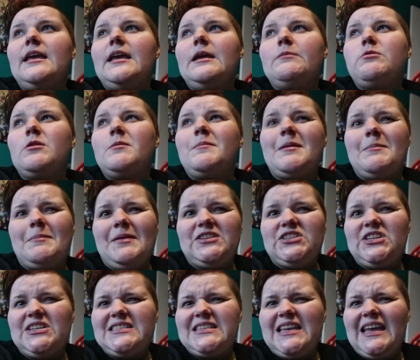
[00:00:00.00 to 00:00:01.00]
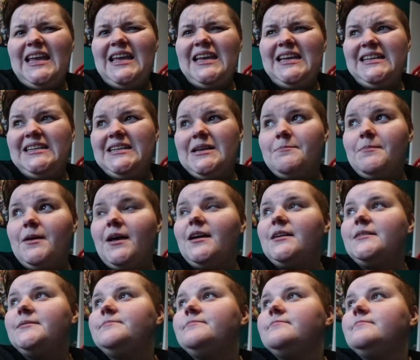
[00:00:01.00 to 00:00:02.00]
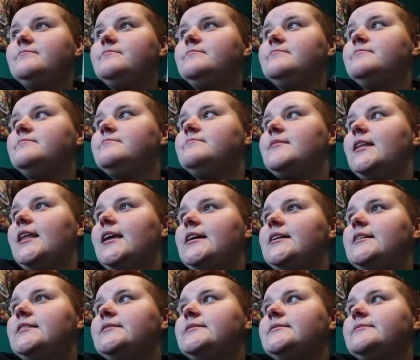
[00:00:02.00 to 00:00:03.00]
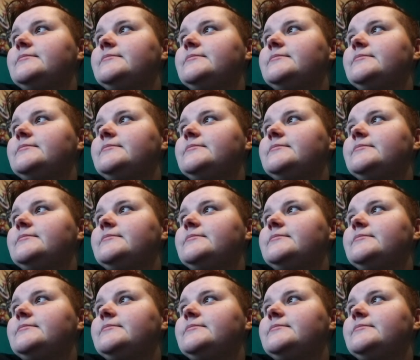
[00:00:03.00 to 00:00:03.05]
it'd probably be a bit jinxy. But yeah,